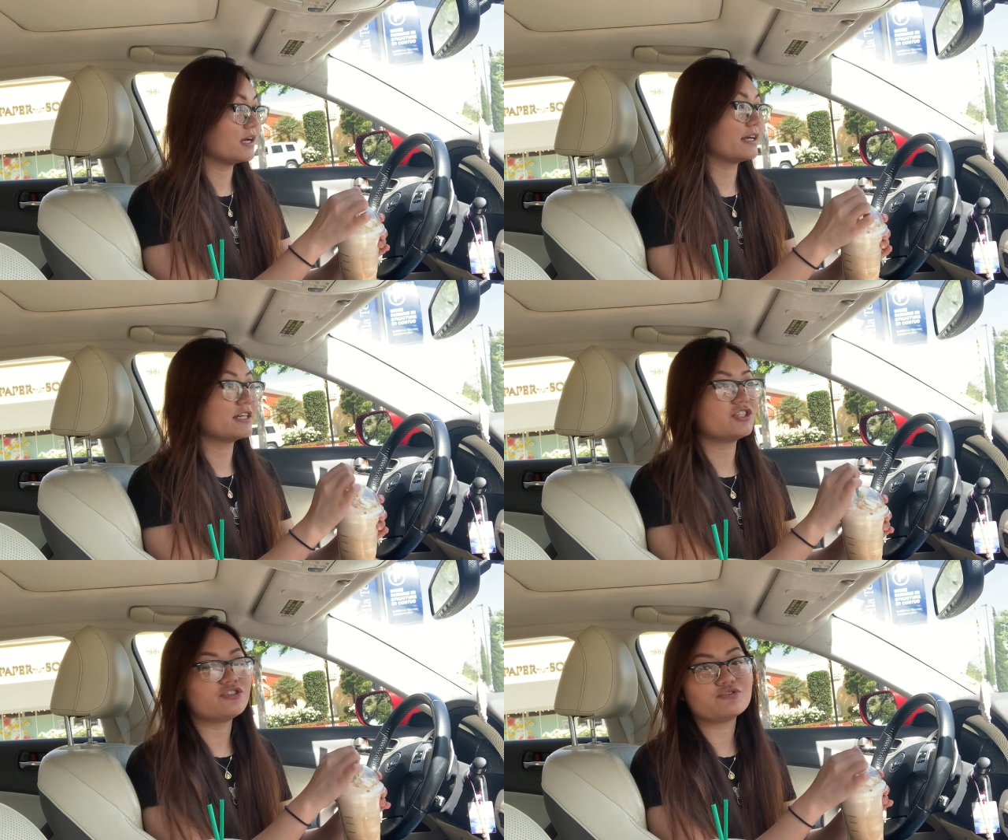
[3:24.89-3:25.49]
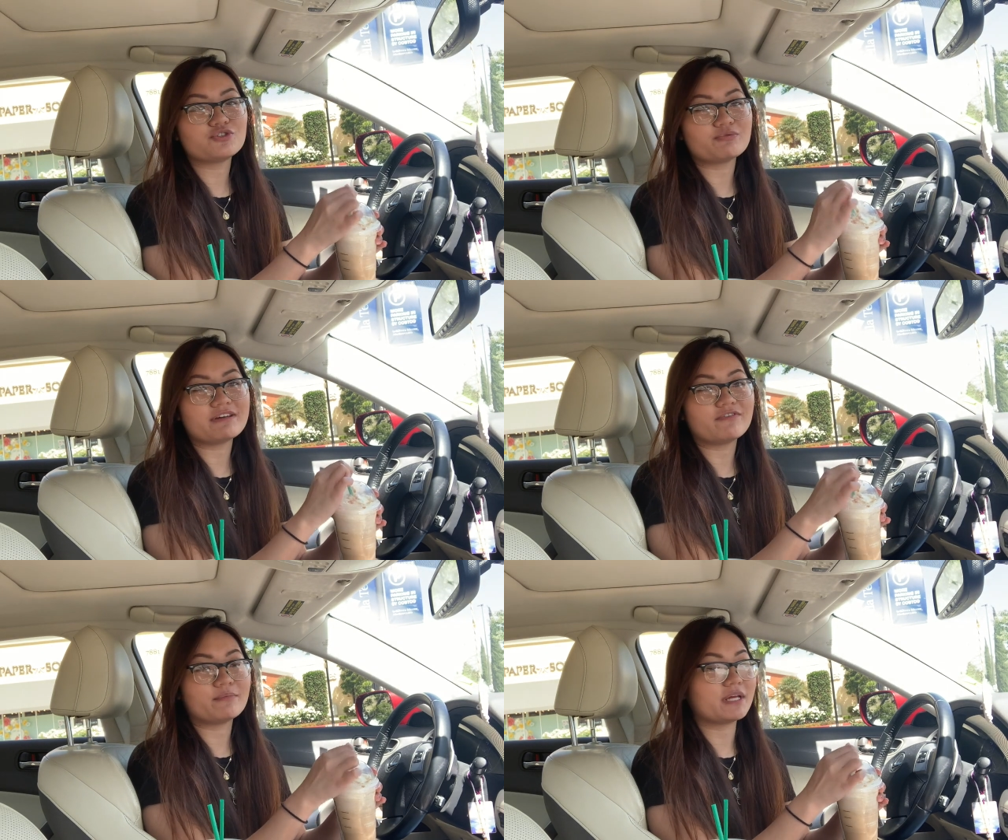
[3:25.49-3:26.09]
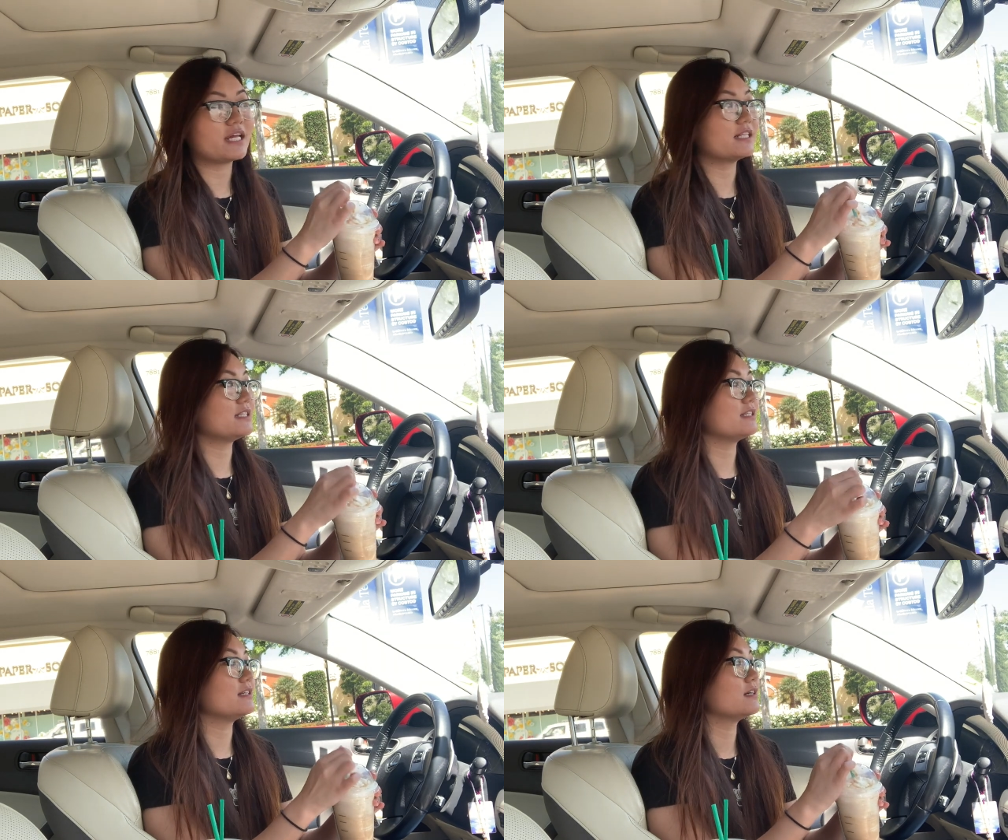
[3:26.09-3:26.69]
Like, it's too sweet for me.
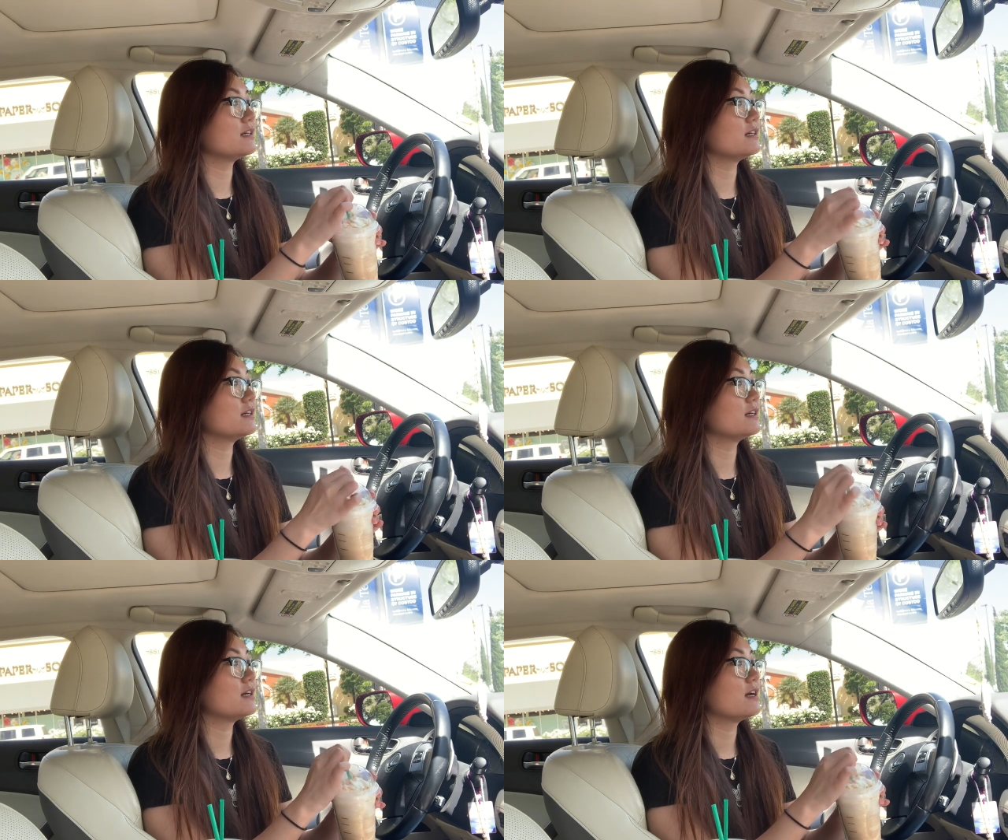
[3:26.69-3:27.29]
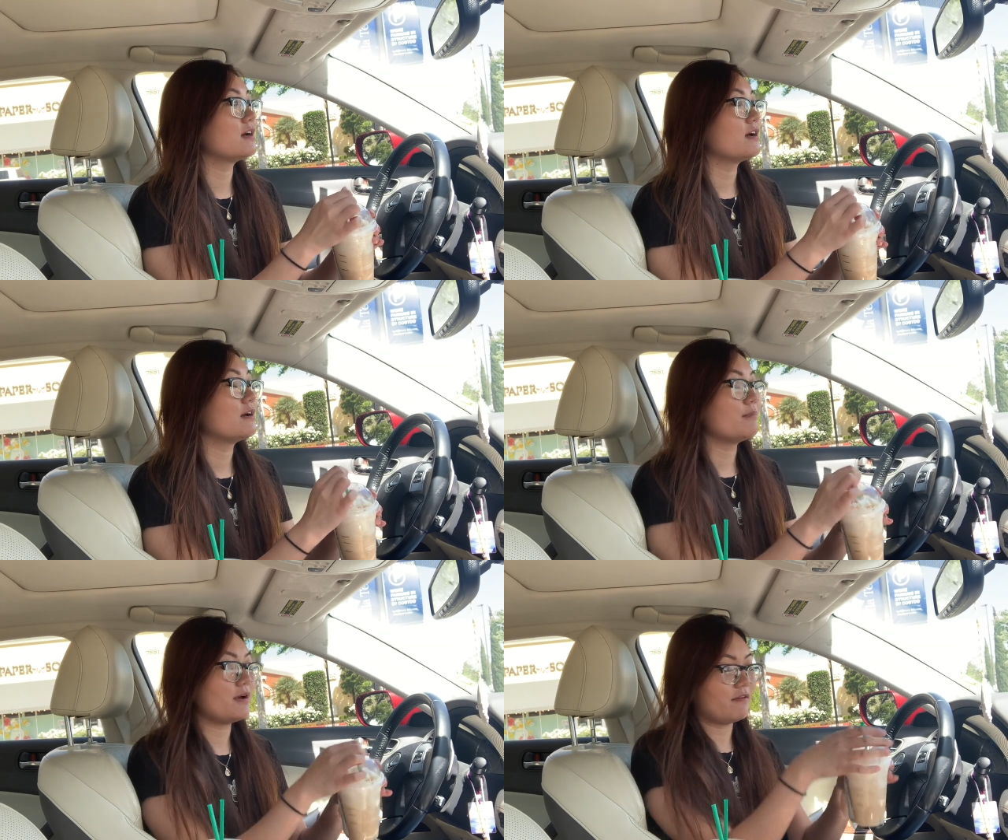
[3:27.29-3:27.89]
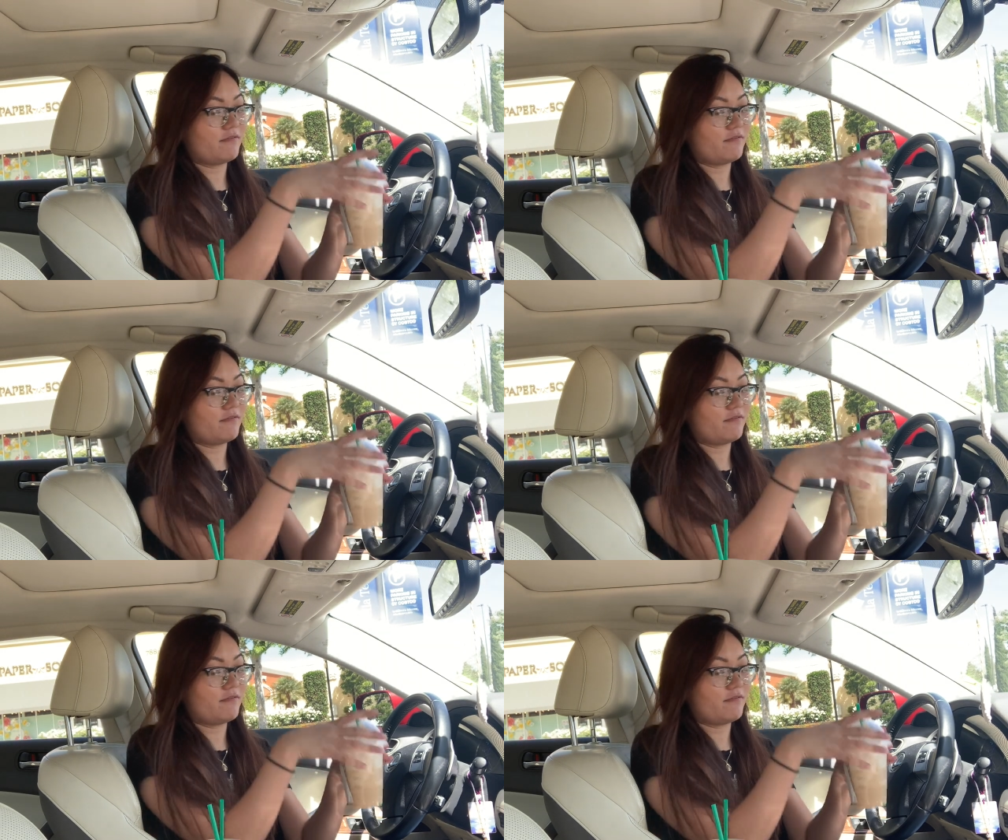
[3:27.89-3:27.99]
It's not a